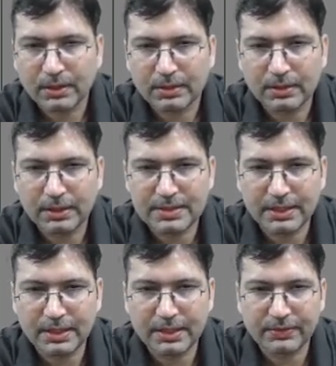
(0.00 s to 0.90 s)
let's say
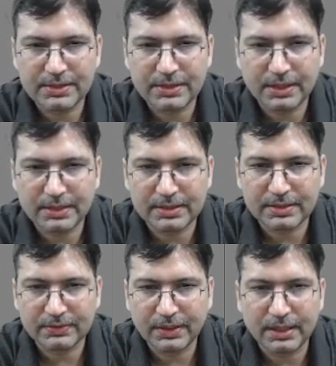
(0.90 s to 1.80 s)
if I check there is a
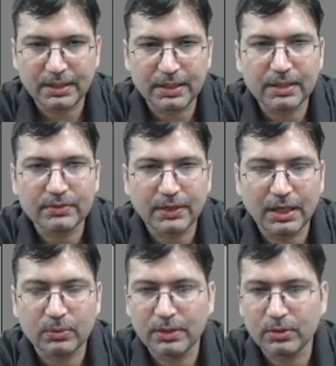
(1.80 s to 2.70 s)
file like
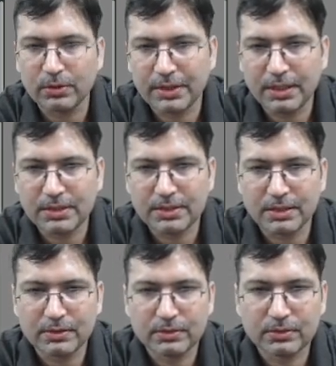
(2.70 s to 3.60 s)
file1.txt,
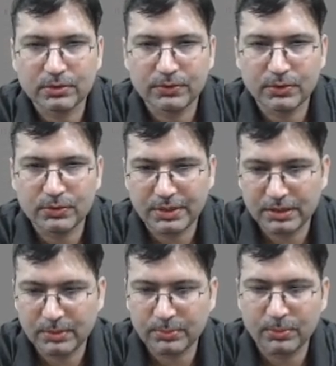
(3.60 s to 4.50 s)
you check the
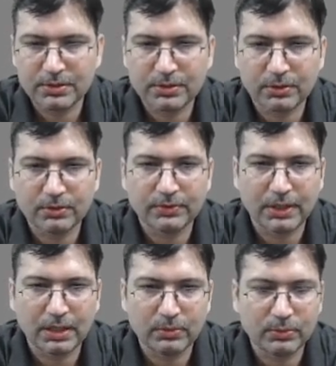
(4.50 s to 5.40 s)
permission on
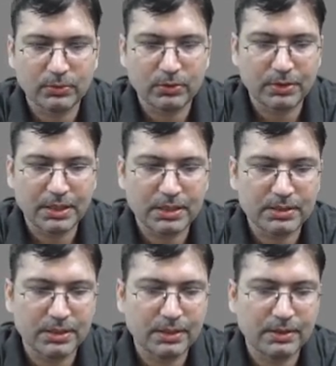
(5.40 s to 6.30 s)

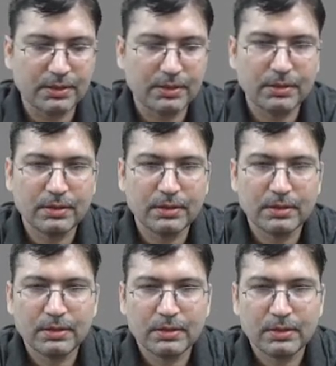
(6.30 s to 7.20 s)
file1.txt,
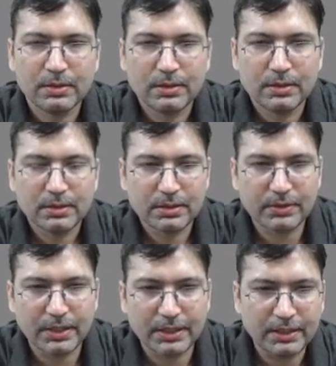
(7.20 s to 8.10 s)
you
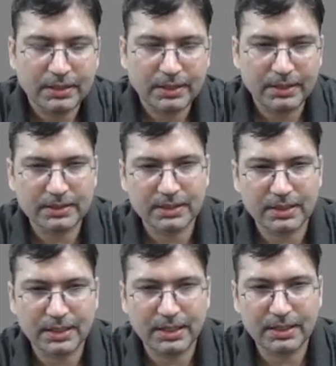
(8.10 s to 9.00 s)
get it, it is
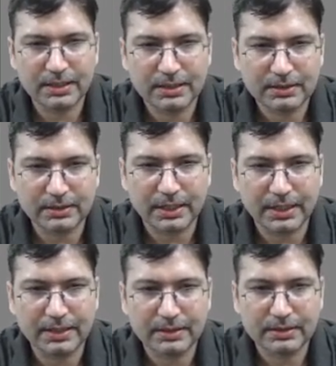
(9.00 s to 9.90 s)
read, write,
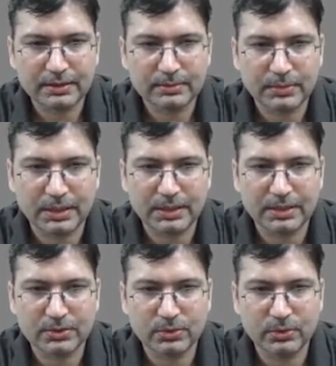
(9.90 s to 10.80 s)
but there
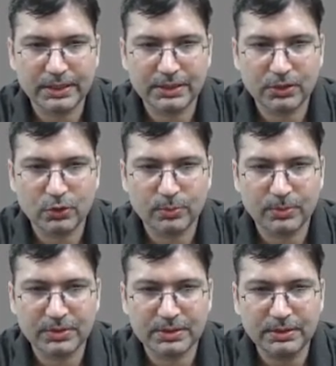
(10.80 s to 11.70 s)
is no execute
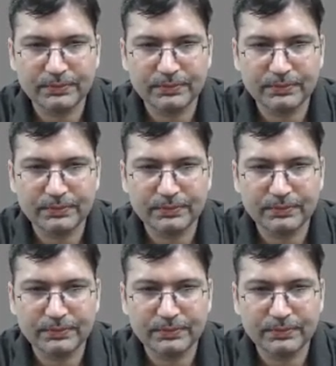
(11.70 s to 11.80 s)
permission.